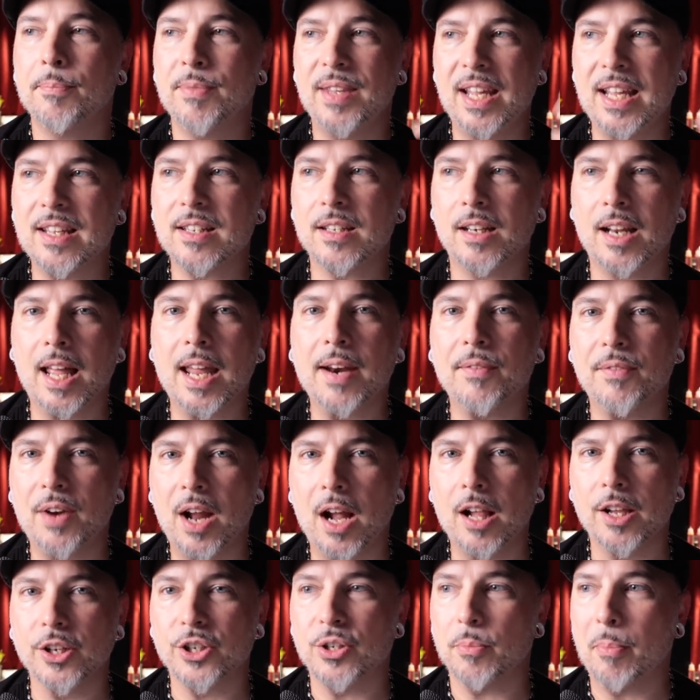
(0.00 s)
he has a lot of
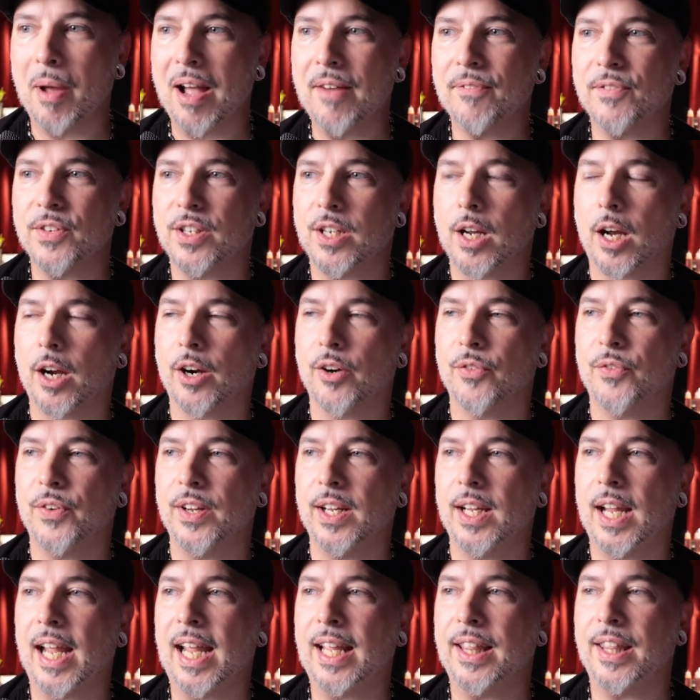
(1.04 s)
knowledge about
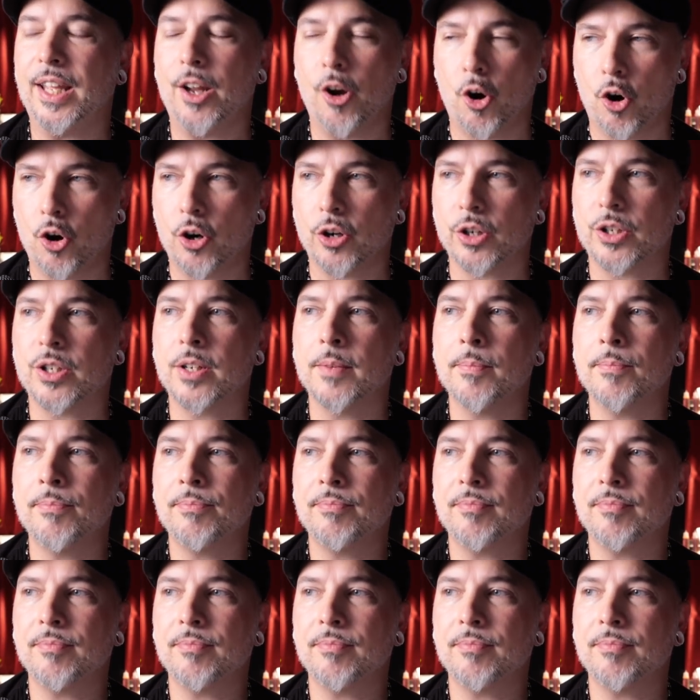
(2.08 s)
photography and the art